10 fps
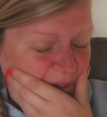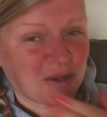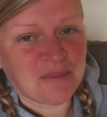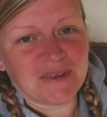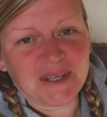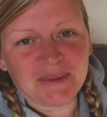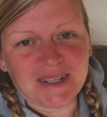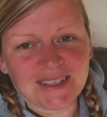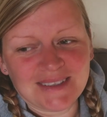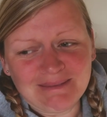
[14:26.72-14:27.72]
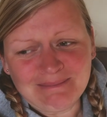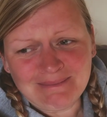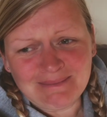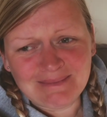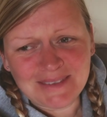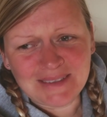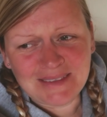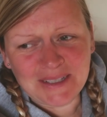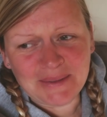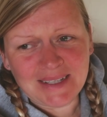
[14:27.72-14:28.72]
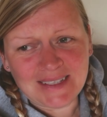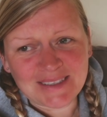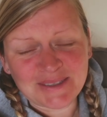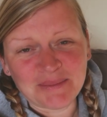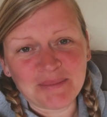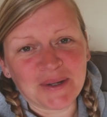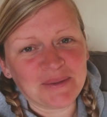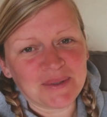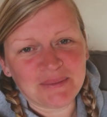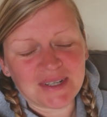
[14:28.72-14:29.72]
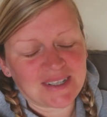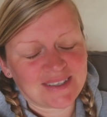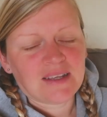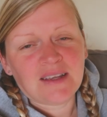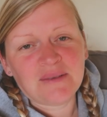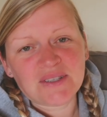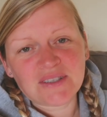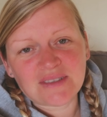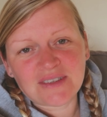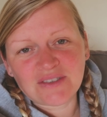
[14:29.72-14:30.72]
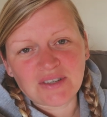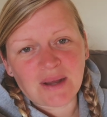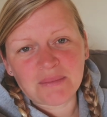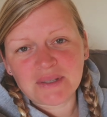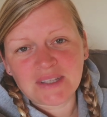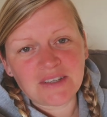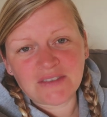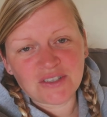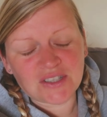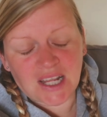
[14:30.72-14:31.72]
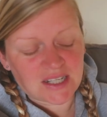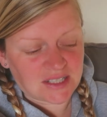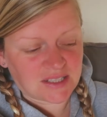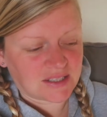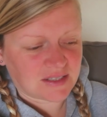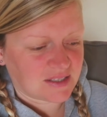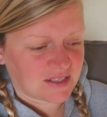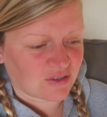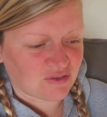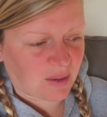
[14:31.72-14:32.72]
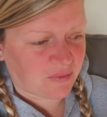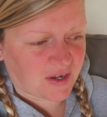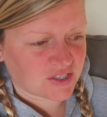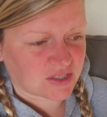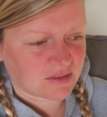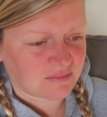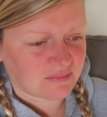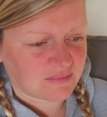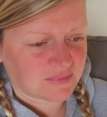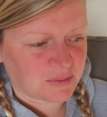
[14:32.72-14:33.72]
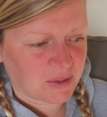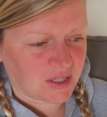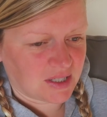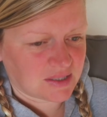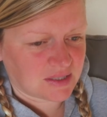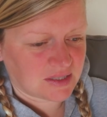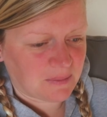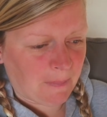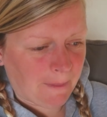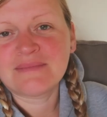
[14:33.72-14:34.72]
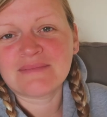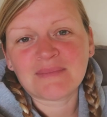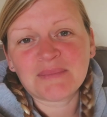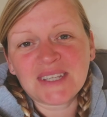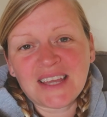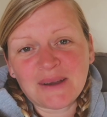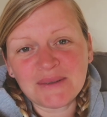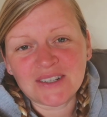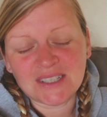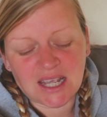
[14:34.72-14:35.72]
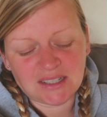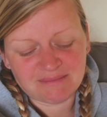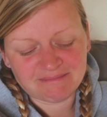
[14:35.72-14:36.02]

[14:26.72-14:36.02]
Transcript: hopefully we'll do it at some point we oh, it was just crap the evening just ended in a crap fashion to be honest but yeah that was our day